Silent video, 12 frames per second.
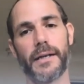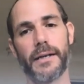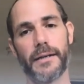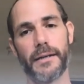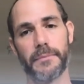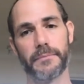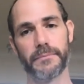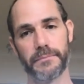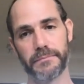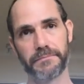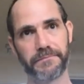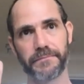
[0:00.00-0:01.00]

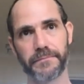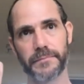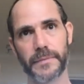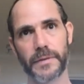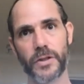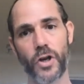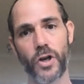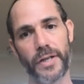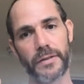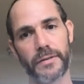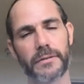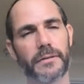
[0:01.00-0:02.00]

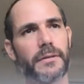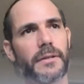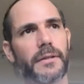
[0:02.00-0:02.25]
goddess